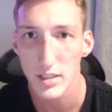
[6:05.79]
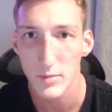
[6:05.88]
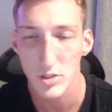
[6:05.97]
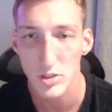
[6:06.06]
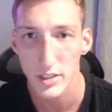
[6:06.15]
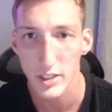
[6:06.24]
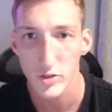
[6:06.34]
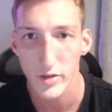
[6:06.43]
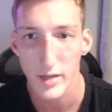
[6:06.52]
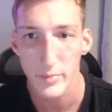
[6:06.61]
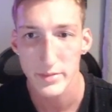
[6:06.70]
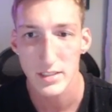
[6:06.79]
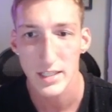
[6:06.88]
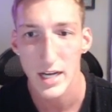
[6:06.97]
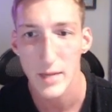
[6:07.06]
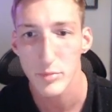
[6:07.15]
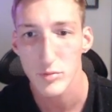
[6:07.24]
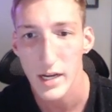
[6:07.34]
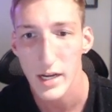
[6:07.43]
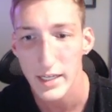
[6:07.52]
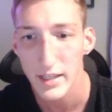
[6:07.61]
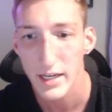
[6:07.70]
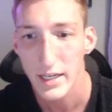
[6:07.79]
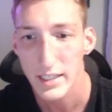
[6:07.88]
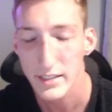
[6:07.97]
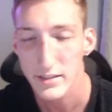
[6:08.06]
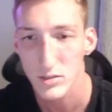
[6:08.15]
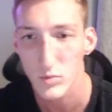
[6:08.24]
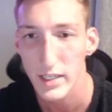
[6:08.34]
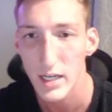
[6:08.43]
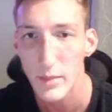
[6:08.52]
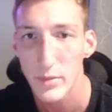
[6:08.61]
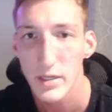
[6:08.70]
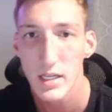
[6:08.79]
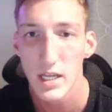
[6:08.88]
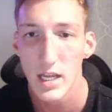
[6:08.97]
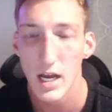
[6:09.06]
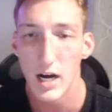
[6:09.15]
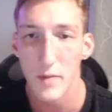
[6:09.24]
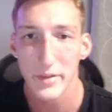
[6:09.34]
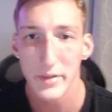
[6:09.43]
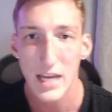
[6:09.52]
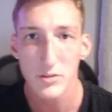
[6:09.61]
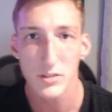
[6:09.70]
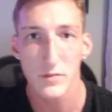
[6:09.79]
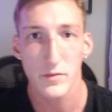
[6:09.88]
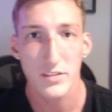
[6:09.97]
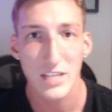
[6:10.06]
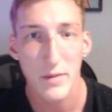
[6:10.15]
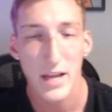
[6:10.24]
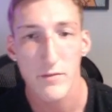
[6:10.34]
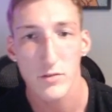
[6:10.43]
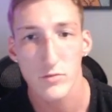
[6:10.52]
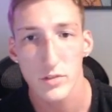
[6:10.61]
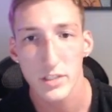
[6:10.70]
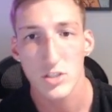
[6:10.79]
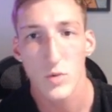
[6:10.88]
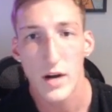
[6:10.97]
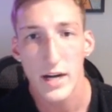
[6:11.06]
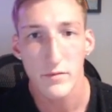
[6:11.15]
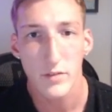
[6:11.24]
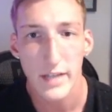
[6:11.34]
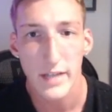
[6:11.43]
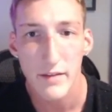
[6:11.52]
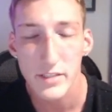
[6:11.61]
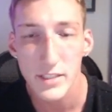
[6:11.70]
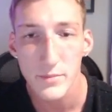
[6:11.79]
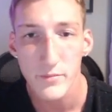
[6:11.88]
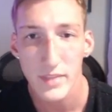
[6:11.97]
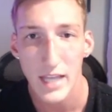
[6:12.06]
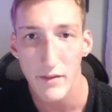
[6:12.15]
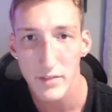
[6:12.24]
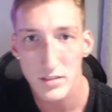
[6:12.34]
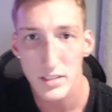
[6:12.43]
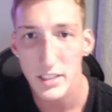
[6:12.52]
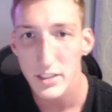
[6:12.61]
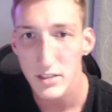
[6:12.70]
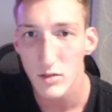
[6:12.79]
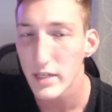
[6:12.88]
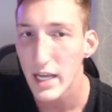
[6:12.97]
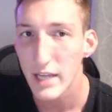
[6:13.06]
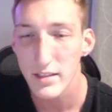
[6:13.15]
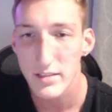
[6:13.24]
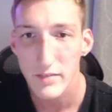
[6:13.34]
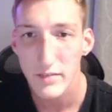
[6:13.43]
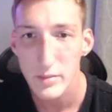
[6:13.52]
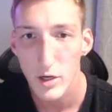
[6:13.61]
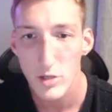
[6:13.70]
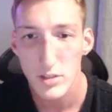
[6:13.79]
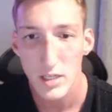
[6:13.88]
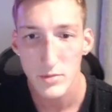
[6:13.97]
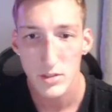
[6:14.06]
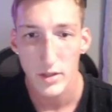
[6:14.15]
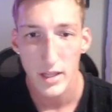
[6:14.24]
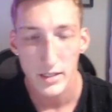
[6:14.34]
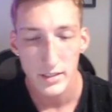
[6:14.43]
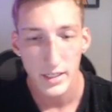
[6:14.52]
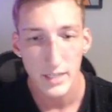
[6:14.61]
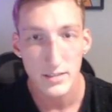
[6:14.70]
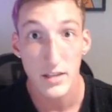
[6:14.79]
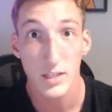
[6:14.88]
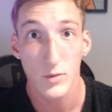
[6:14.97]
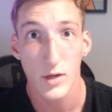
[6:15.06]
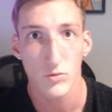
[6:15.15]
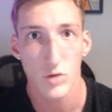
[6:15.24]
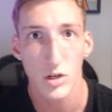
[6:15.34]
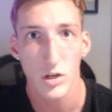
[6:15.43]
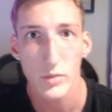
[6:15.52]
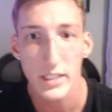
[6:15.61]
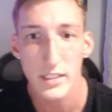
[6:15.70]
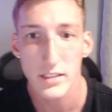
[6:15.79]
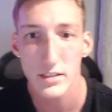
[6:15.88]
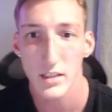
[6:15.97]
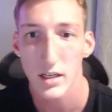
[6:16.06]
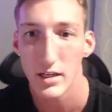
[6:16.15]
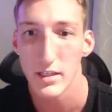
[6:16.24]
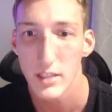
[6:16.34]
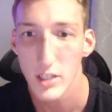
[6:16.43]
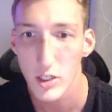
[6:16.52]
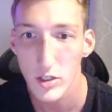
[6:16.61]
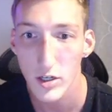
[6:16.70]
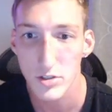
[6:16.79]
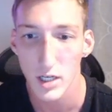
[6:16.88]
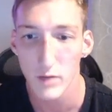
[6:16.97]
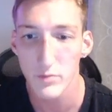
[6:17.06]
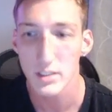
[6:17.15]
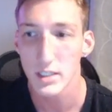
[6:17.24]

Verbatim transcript: I'm just looking straight up in the sky, praying that I can get this weight up. Um, but that was the first time I ever really squatted very heavy. Obviously, you know, we had the safety bars up so that in case anything went wrong, we didn't uh, hurt ourselves.